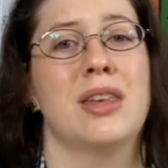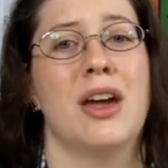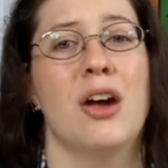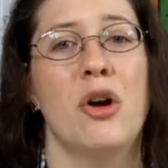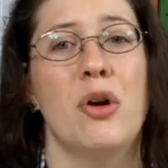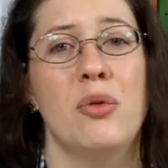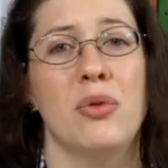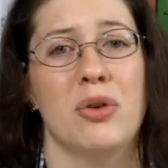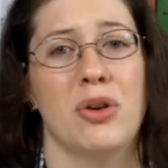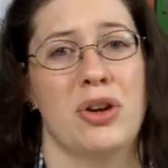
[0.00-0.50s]

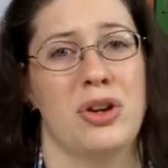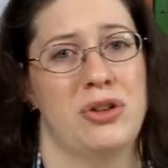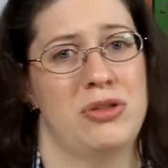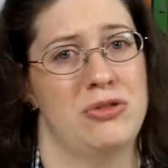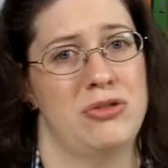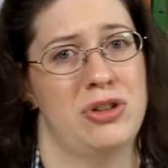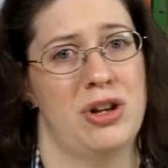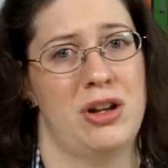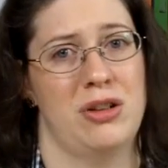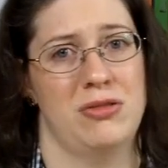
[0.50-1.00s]
Over
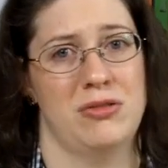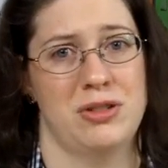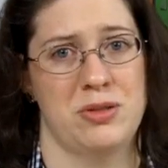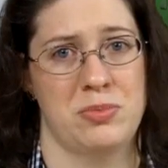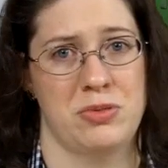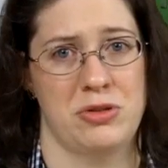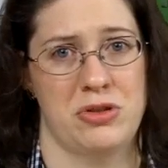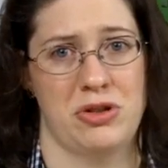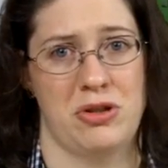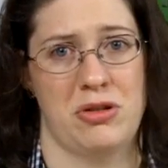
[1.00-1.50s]
$100
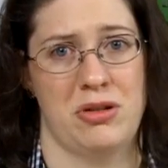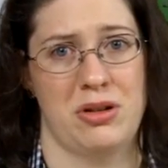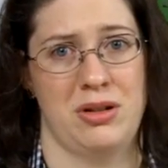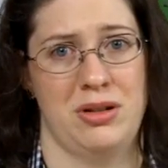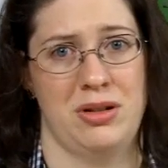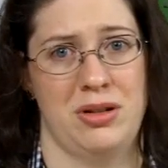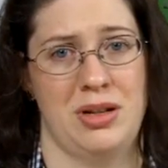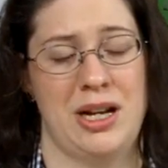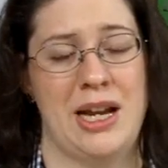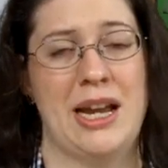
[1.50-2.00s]
per jar.
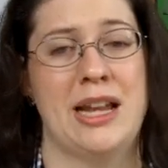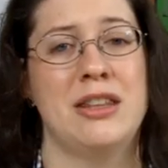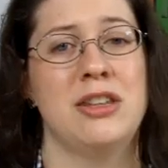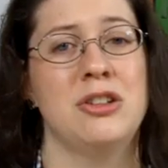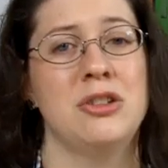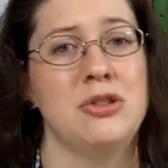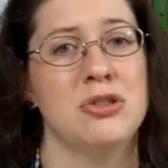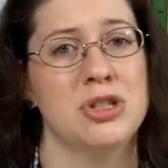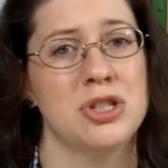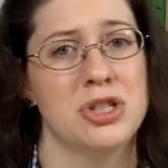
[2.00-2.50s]
and
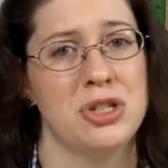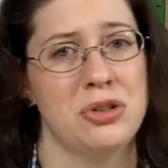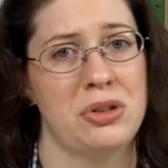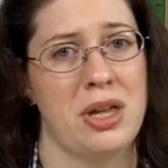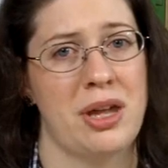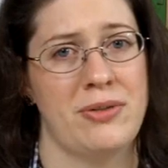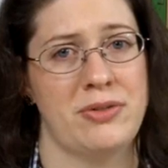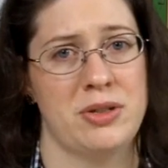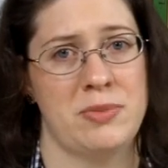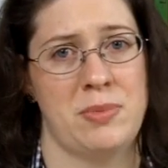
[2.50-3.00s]
then you still
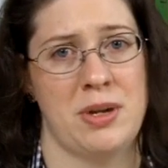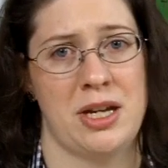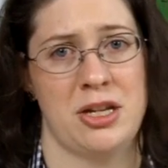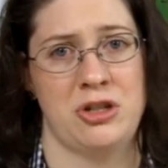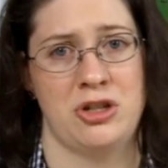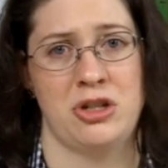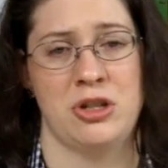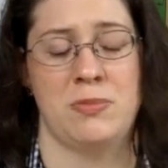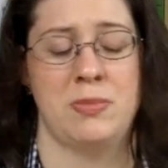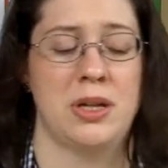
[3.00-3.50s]
have to pay
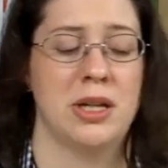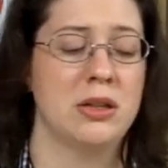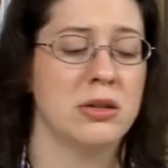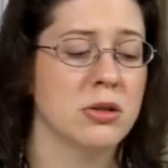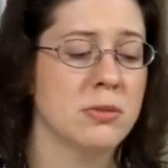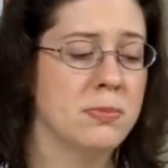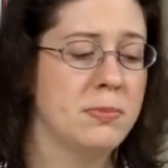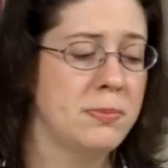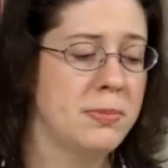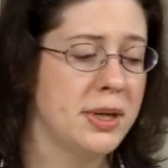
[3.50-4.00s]
shipping.
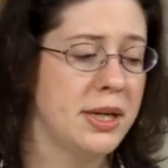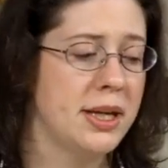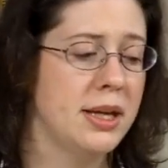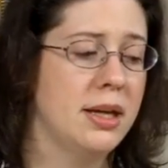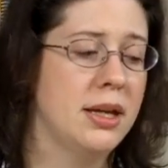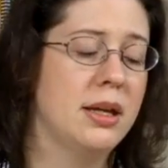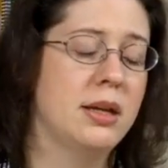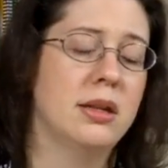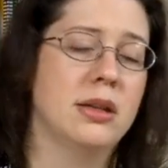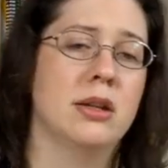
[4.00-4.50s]
They're
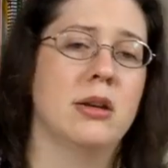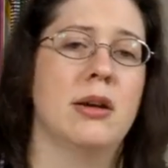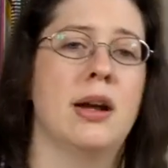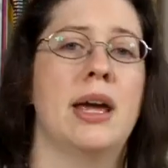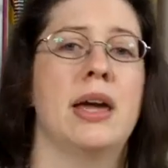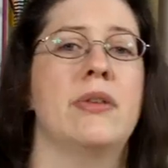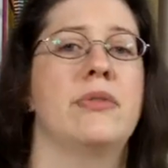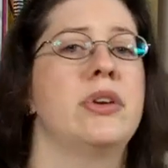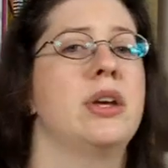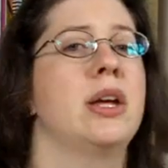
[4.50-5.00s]
big, they're
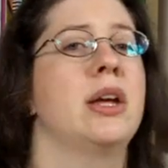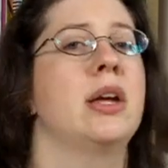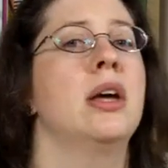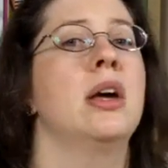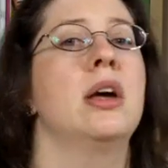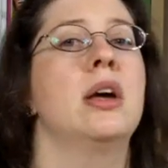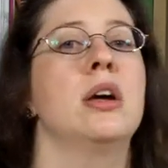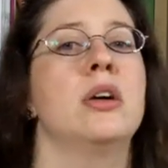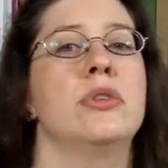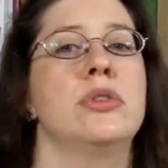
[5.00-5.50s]
heavy,
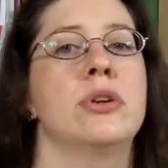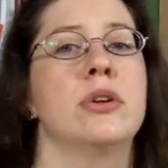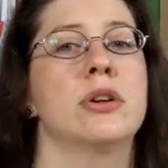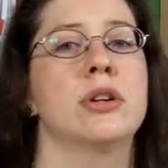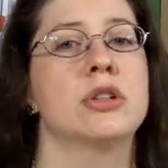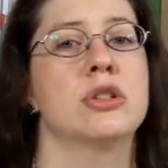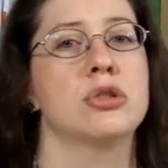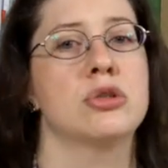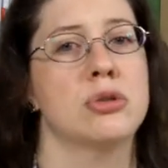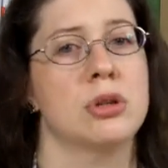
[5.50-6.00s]
they're
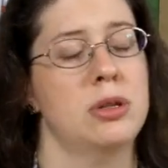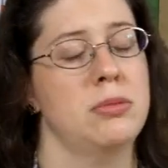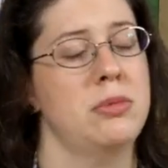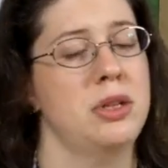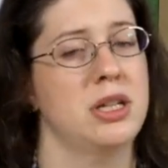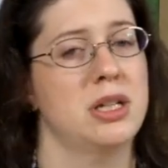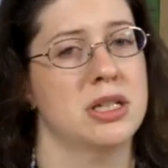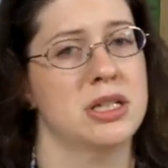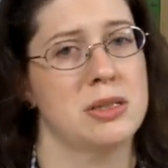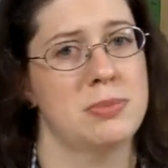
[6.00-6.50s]

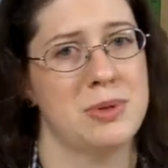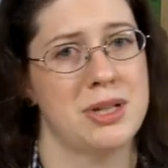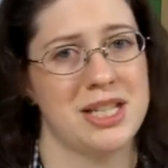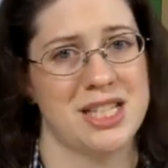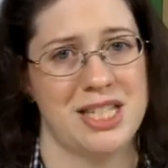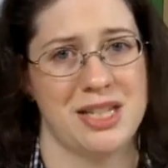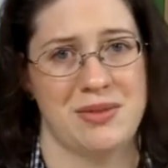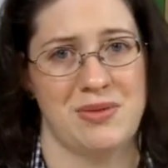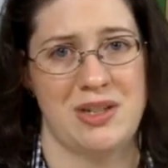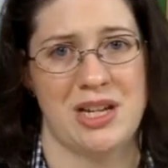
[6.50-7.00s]
extremely
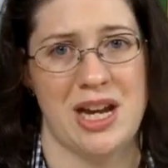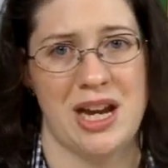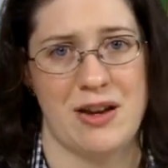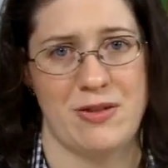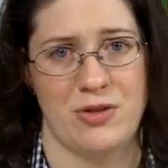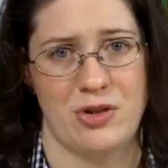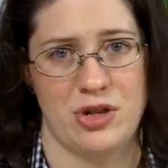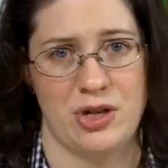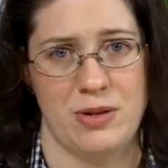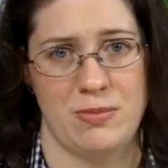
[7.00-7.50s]
expensive to have
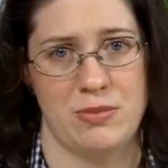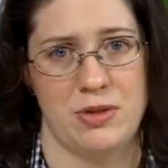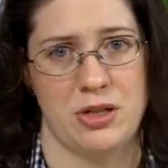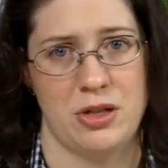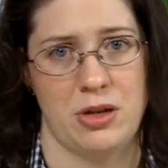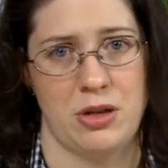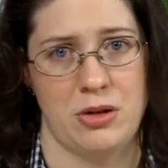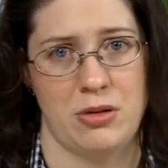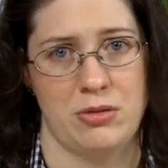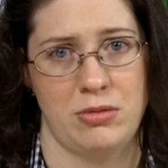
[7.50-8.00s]
shipped to
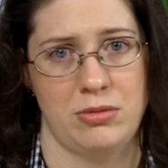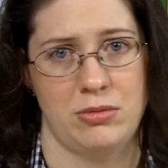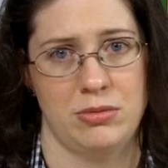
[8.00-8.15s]
you.